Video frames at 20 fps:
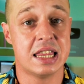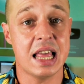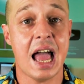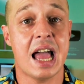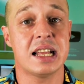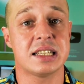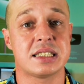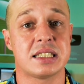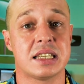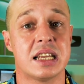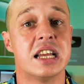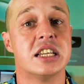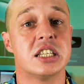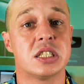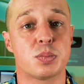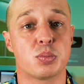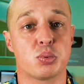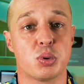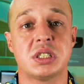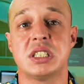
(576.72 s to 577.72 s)
That
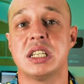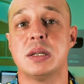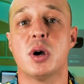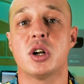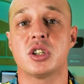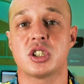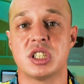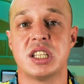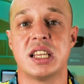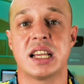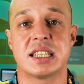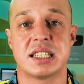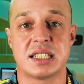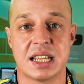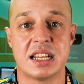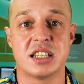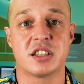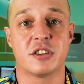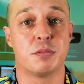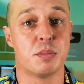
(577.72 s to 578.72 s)
is pretty much the
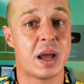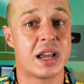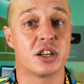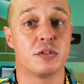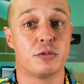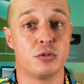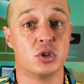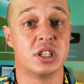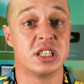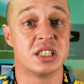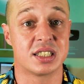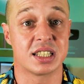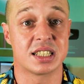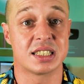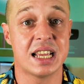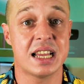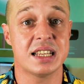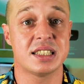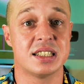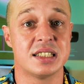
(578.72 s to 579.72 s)
extent of Magufuli's
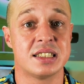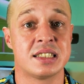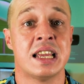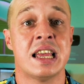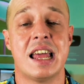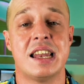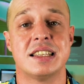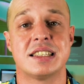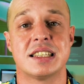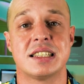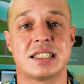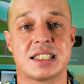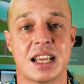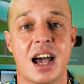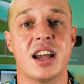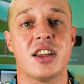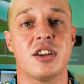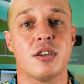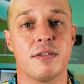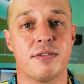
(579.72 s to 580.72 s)
successes in his
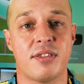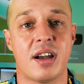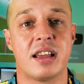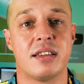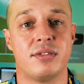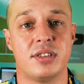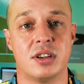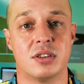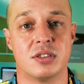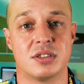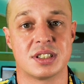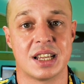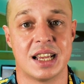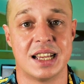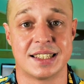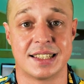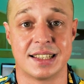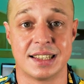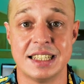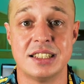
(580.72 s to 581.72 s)
entire five years
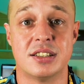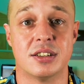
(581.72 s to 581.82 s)
as